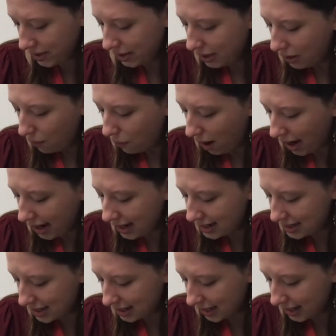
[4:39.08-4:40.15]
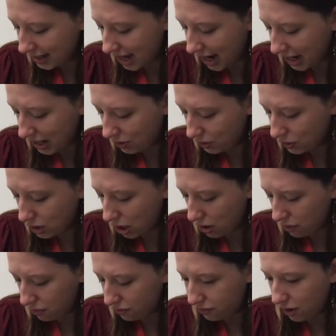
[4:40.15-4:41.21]
Why is it that the higher you go,
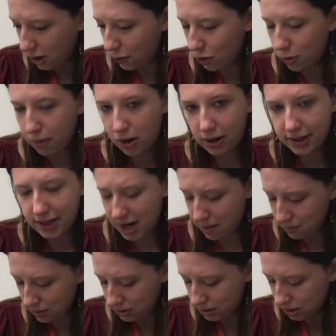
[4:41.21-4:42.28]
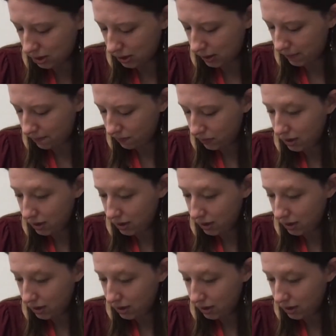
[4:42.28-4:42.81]
the farther apart the numbers are?